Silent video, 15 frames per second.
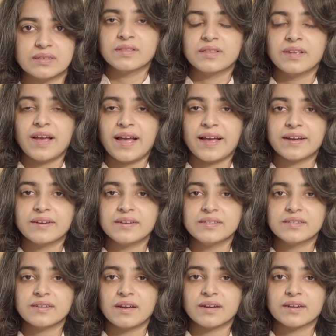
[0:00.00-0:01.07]
The
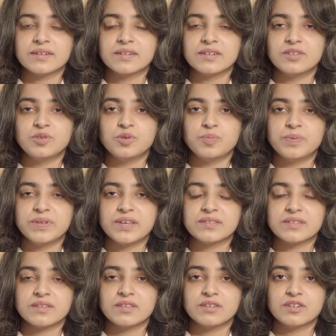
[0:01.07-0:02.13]
hackers targeted
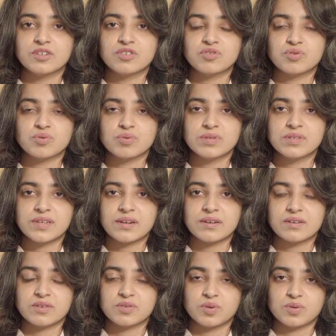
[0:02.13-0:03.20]
UPS at the control
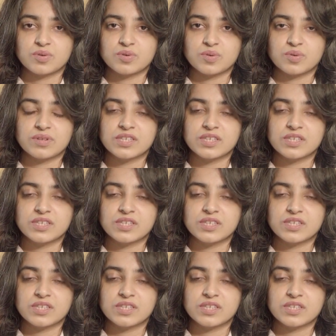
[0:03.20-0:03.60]
centers also.